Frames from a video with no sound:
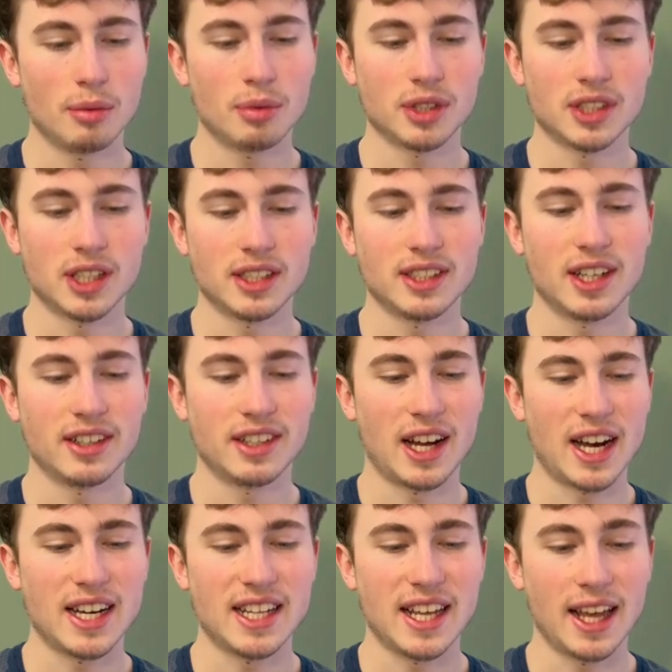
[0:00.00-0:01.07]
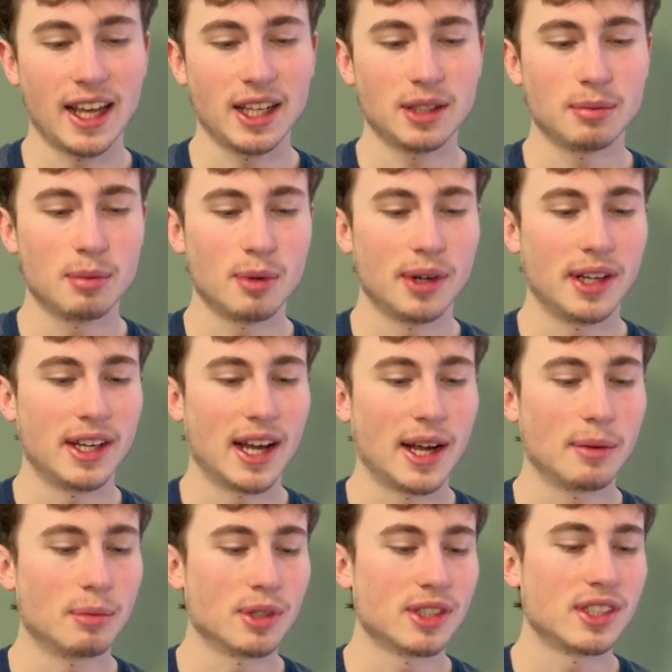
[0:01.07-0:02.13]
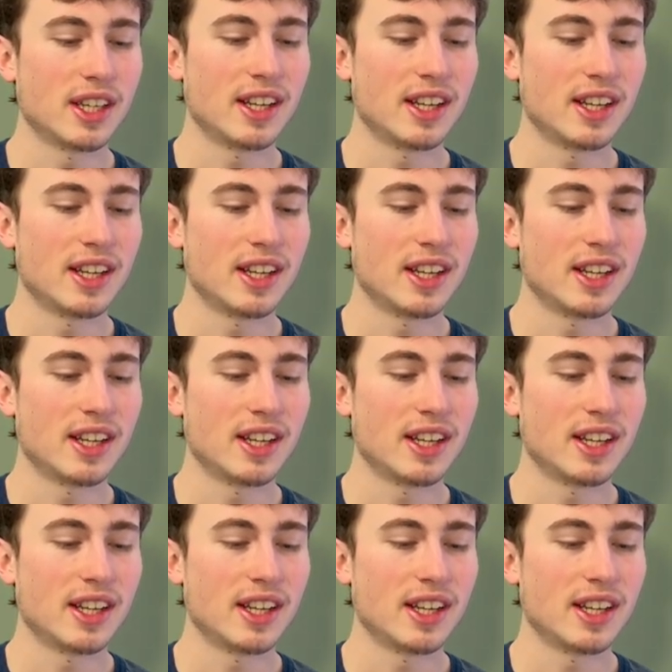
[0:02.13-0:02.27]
percentile 98.9%,